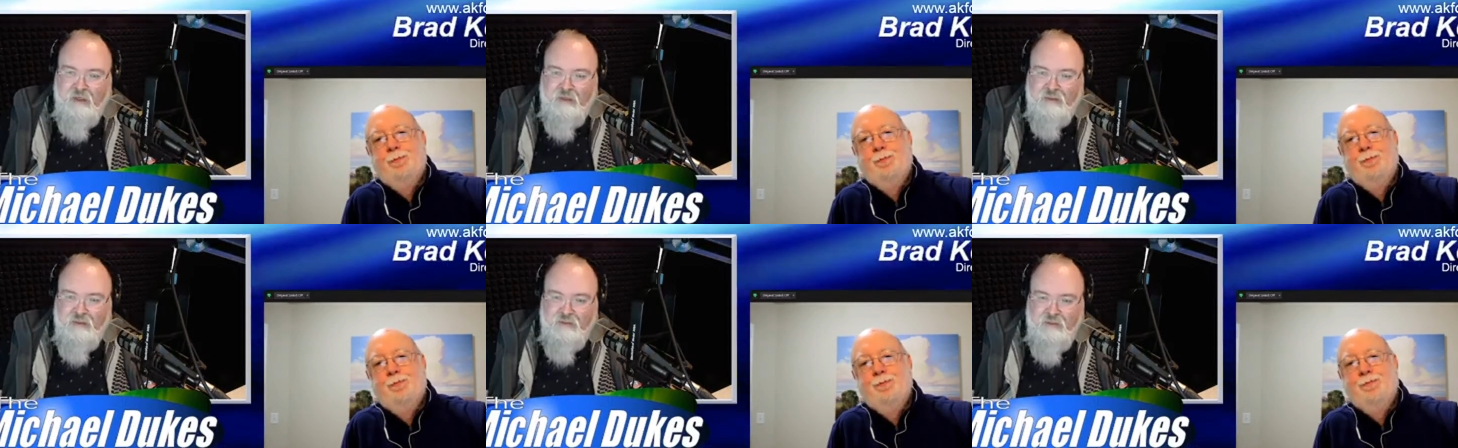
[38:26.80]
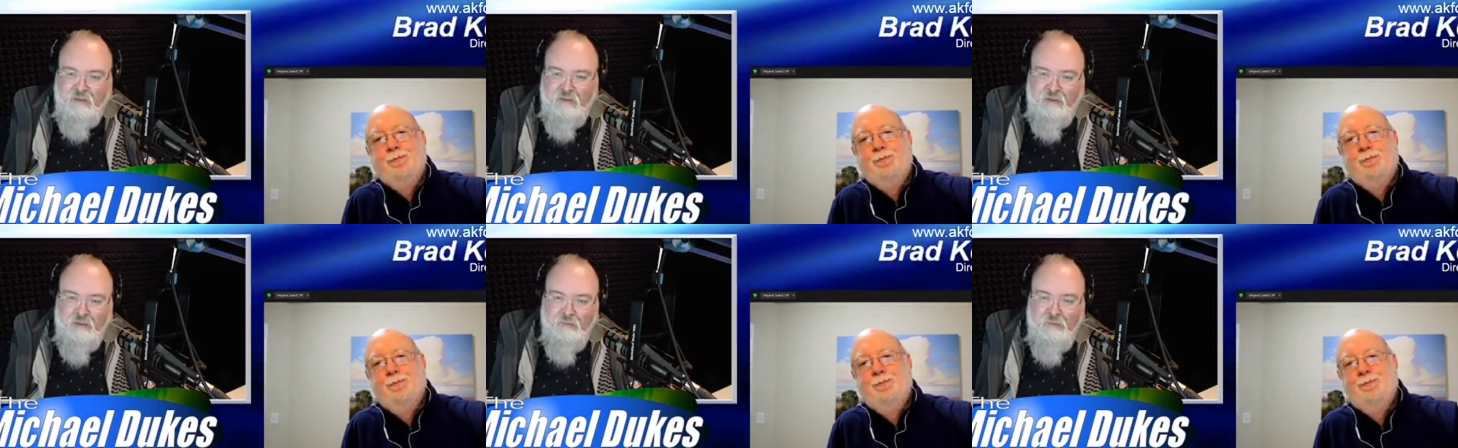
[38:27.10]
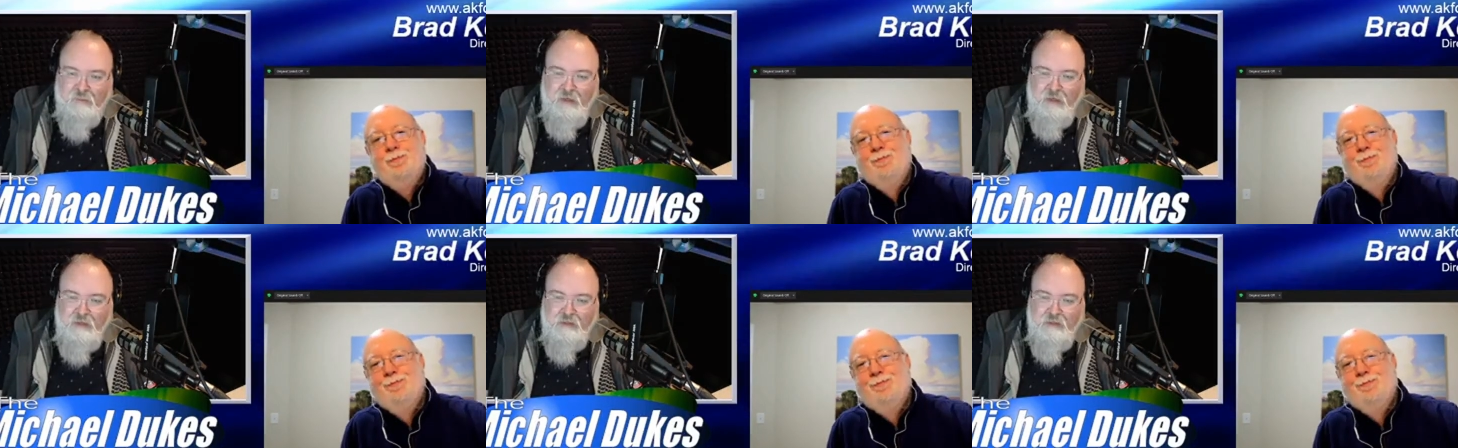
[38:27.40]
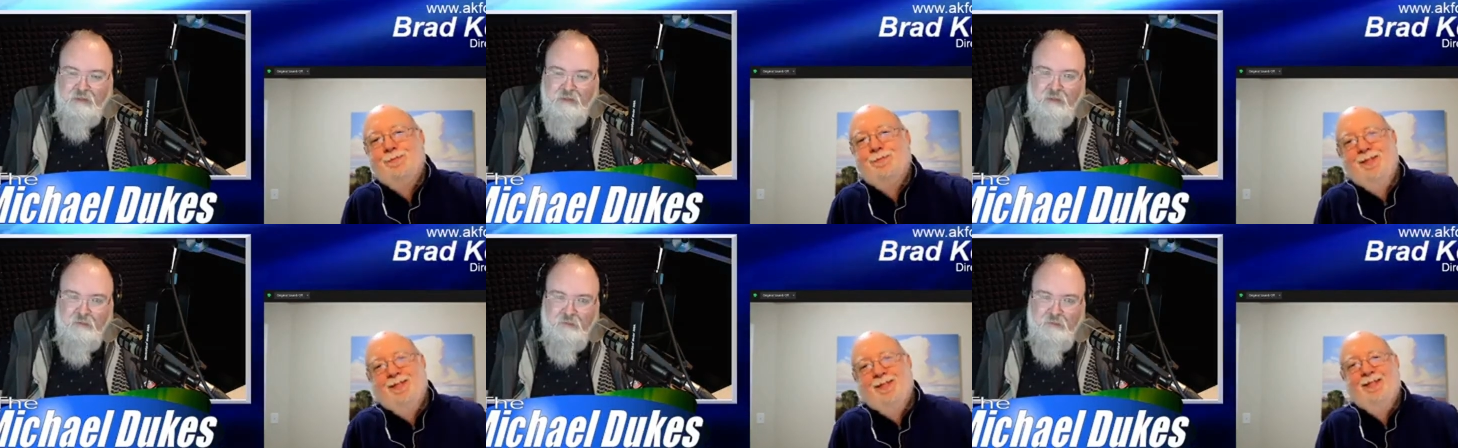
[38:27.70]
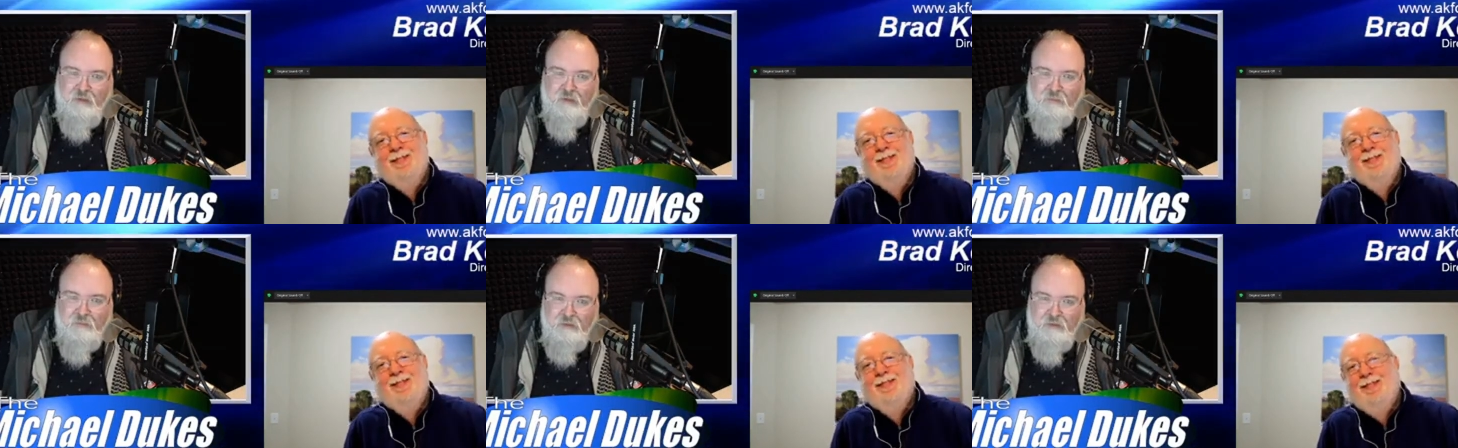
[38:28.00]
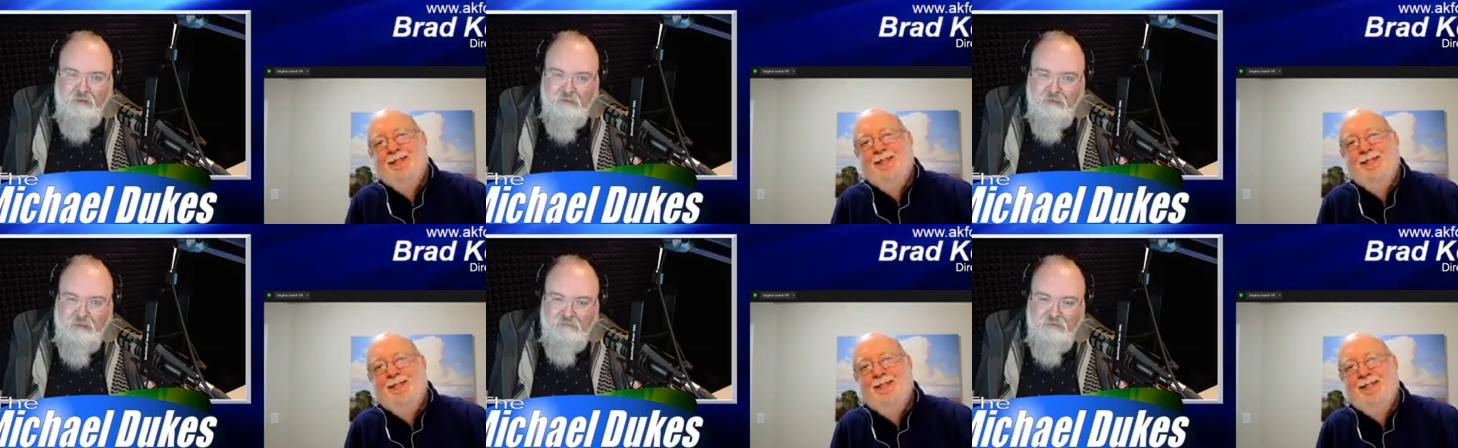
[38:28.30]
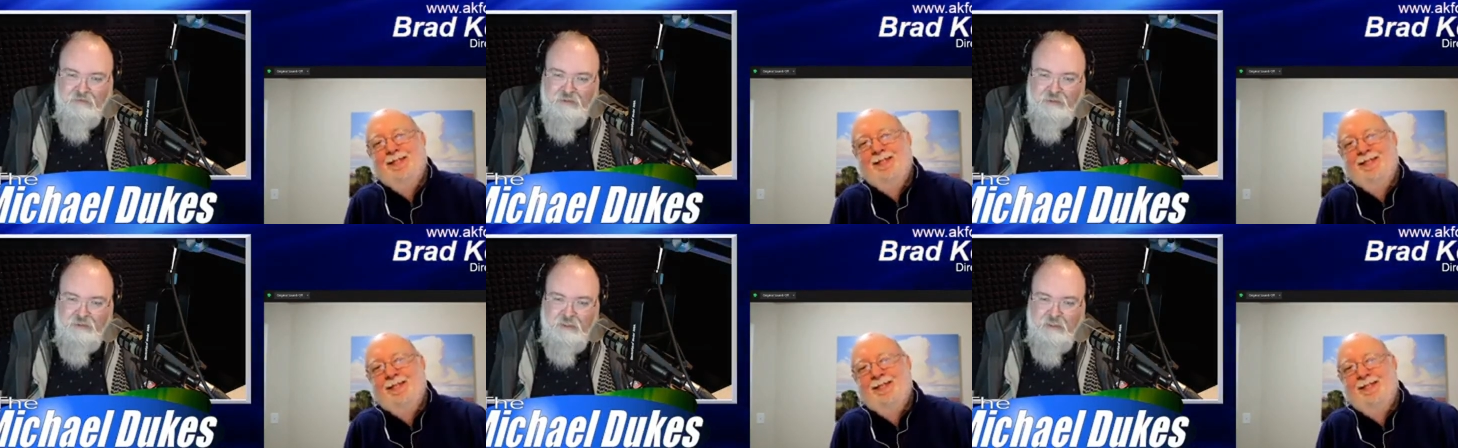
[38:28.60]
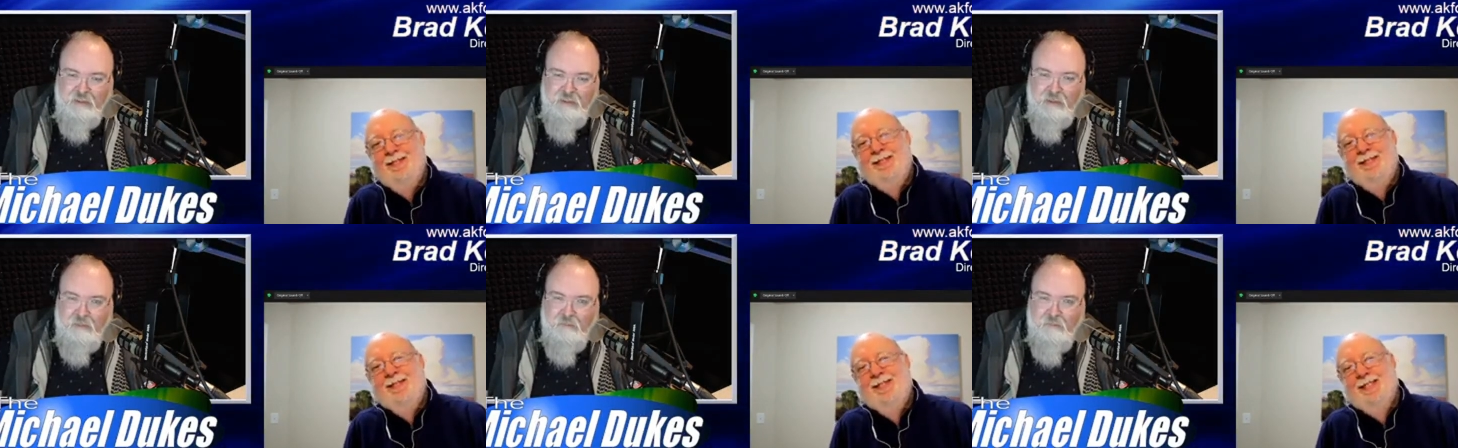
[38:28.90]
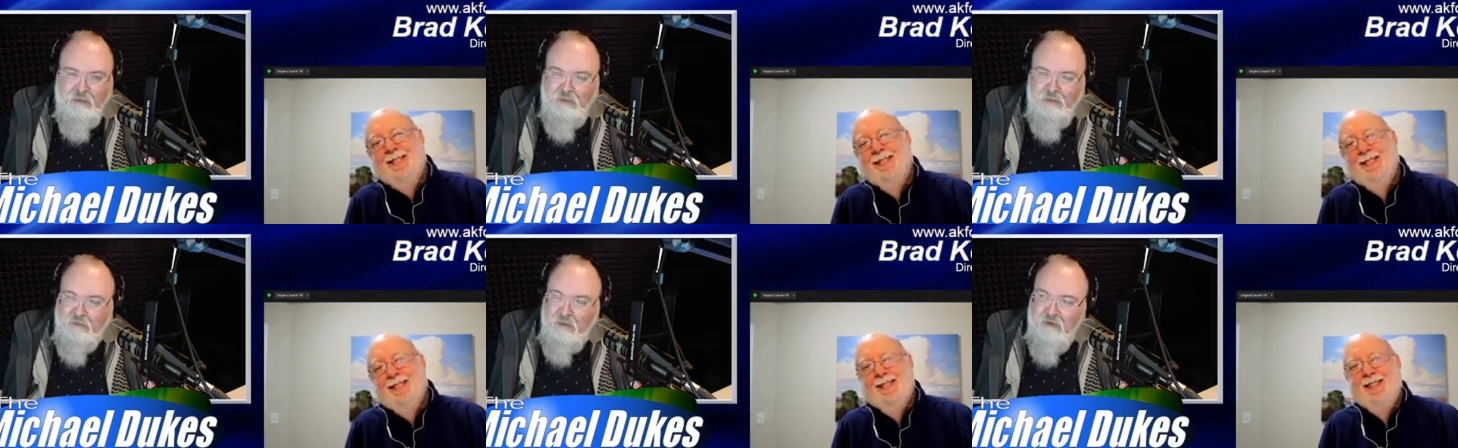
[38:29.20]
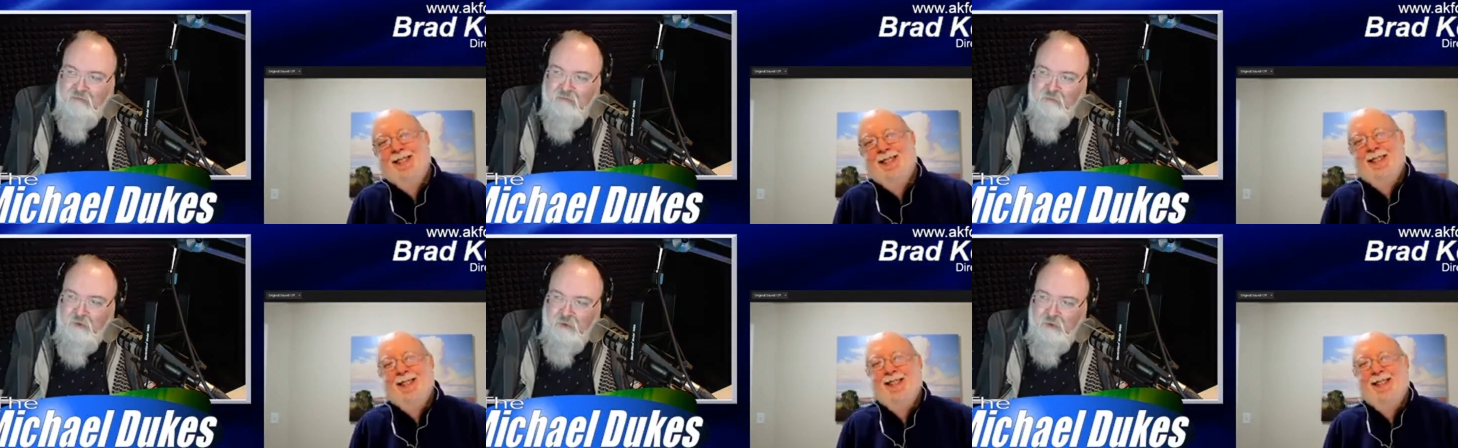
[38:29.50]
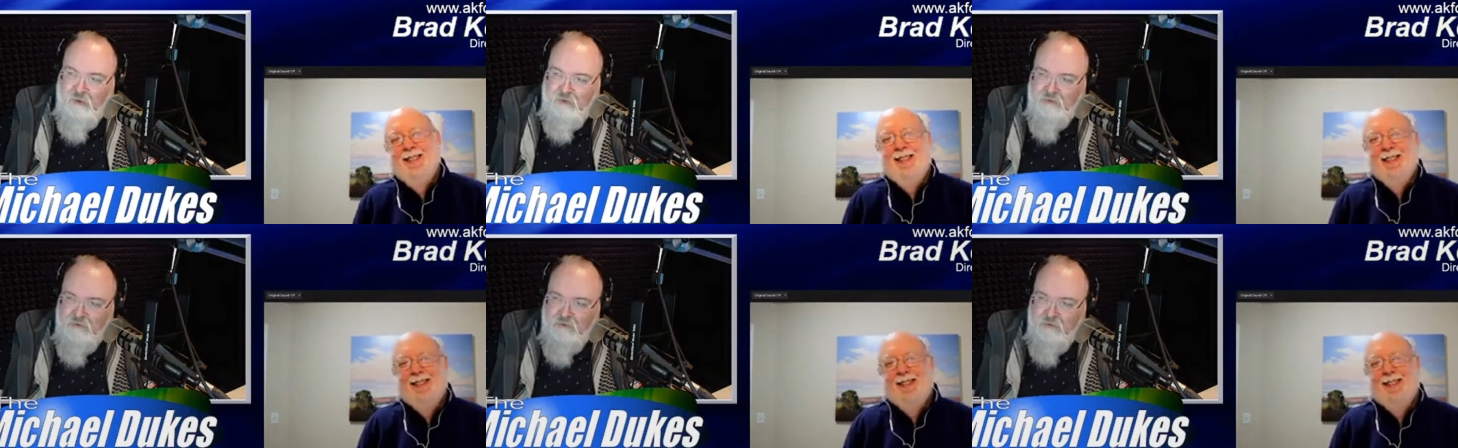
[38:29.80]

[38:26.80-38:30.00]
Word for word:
Speaker 1: as it could possibly be. We'll have to see. That'll make life more